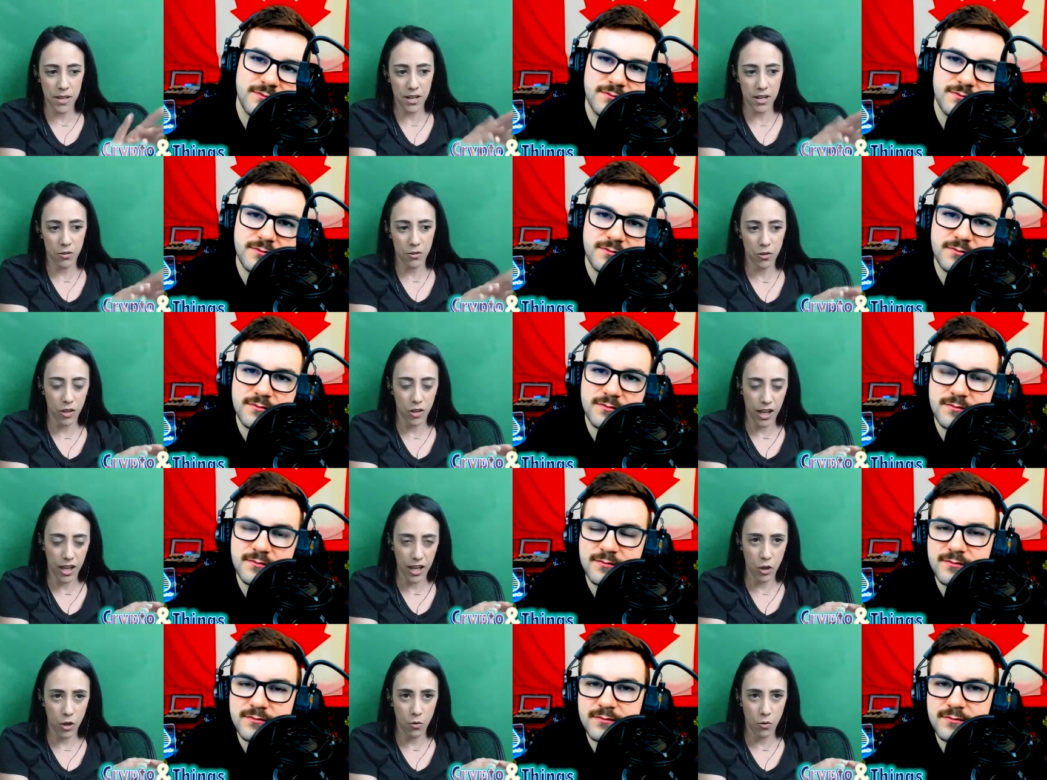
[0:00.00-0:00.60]

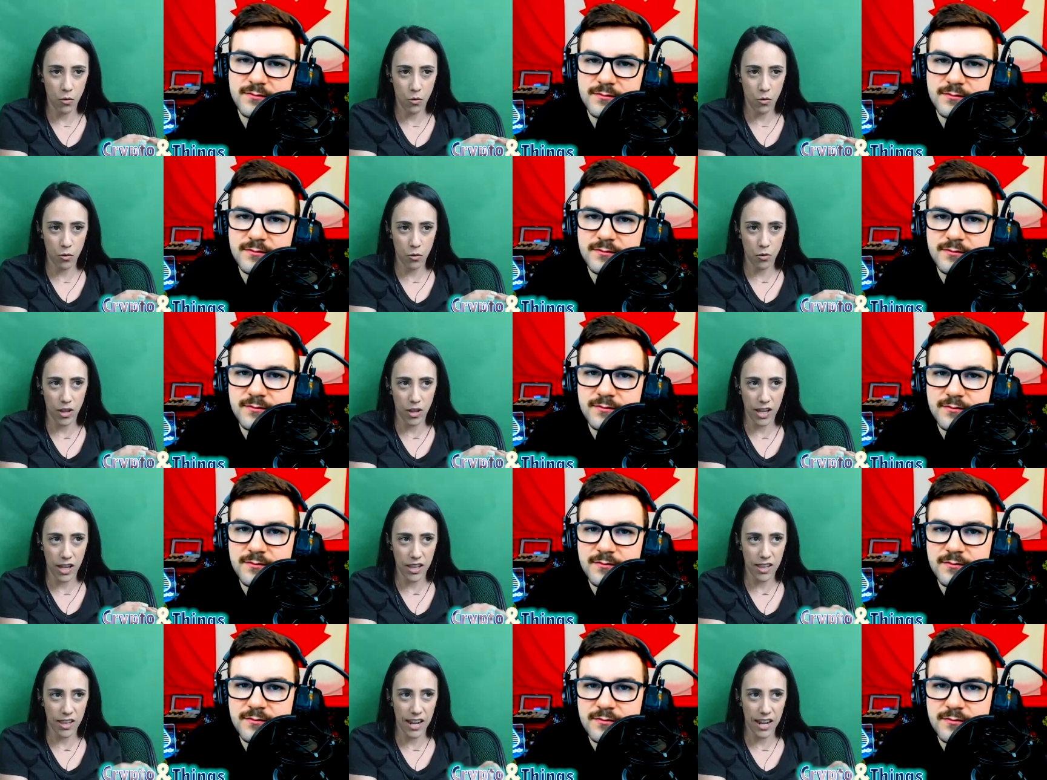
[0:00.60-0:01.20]
Speaker 1: it. Like you,
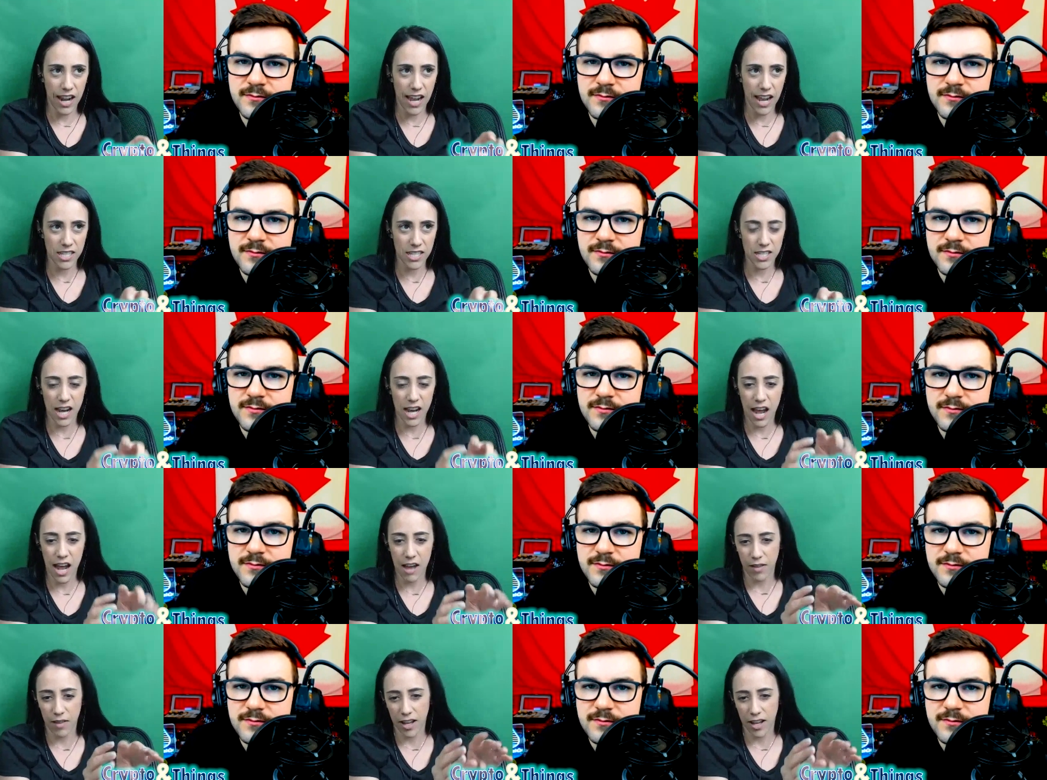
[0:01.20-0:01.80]
like it has
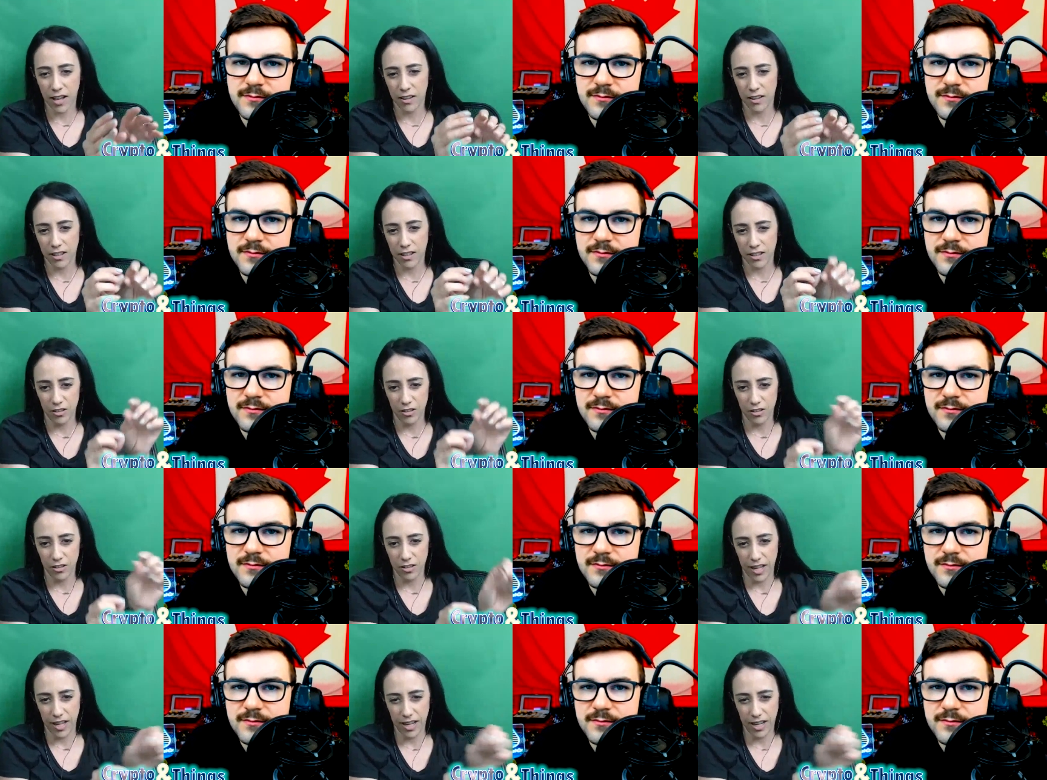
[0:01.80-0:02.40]
to have like a
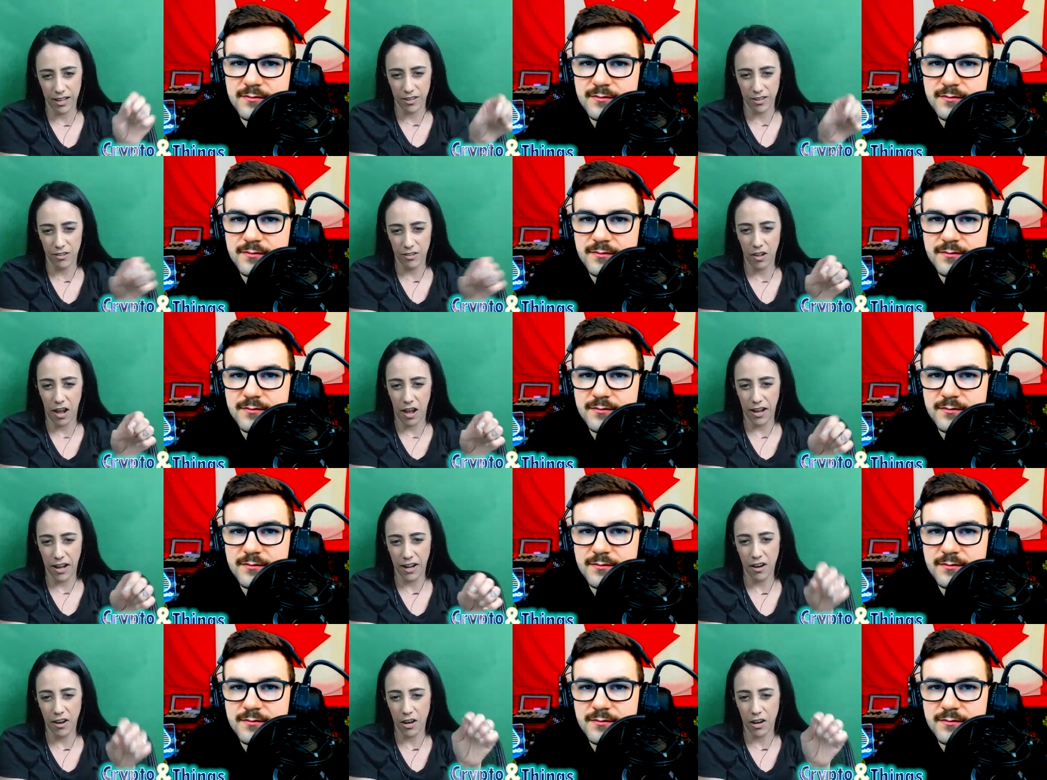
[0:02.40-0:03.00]
little, like a little
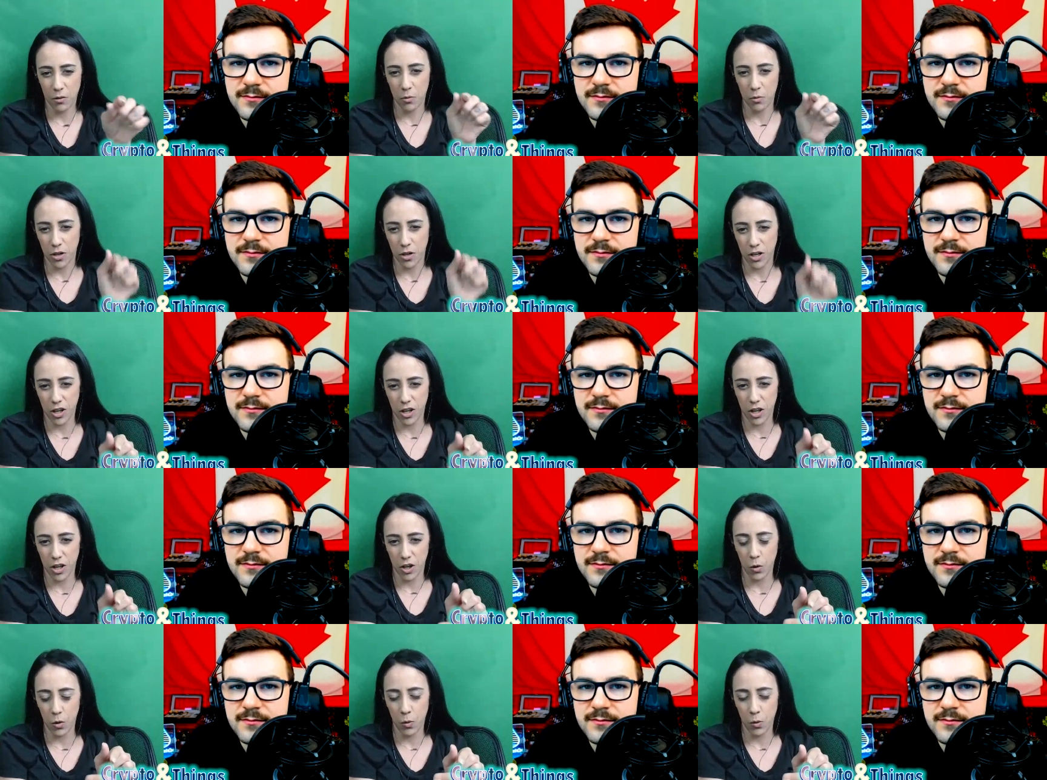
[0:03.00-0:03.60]
icon where you
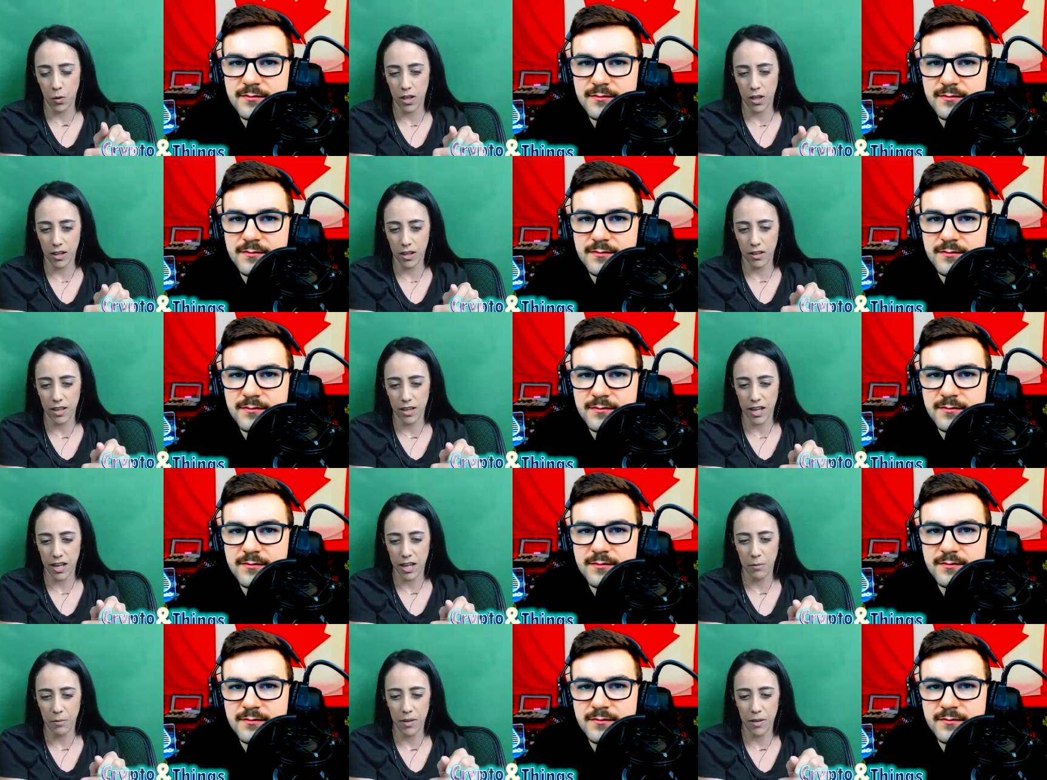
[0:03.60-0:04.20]
can click,
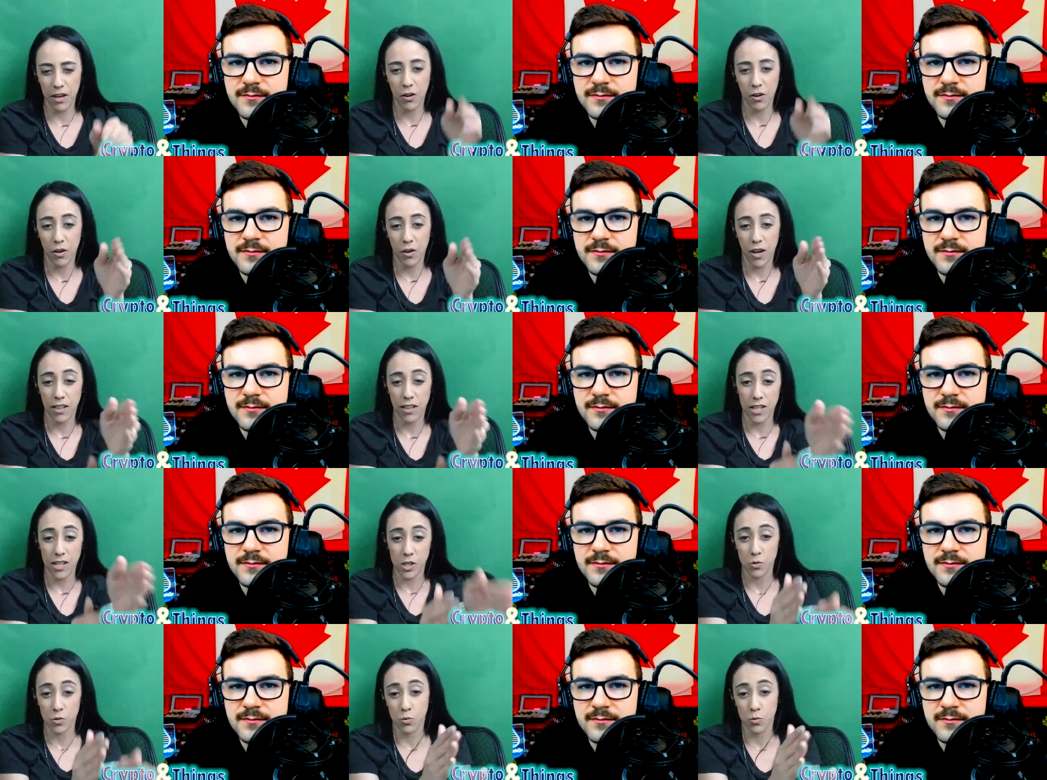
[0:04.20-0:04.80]
click and be like,
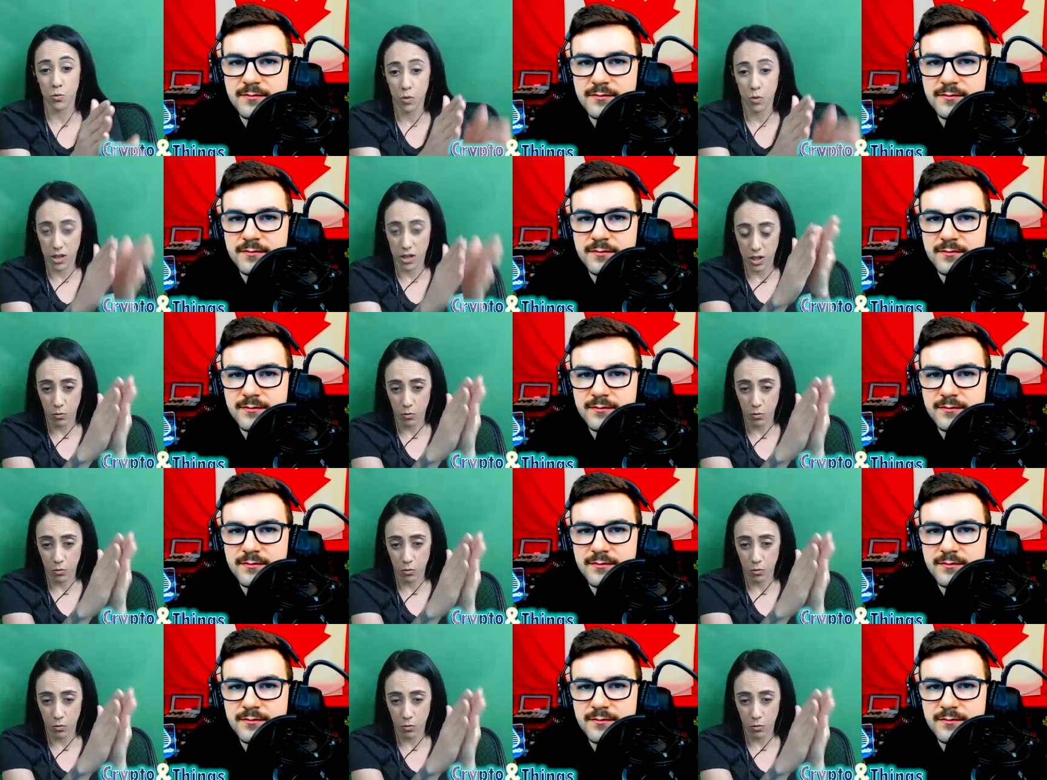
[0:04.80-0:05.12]
okay, this is what the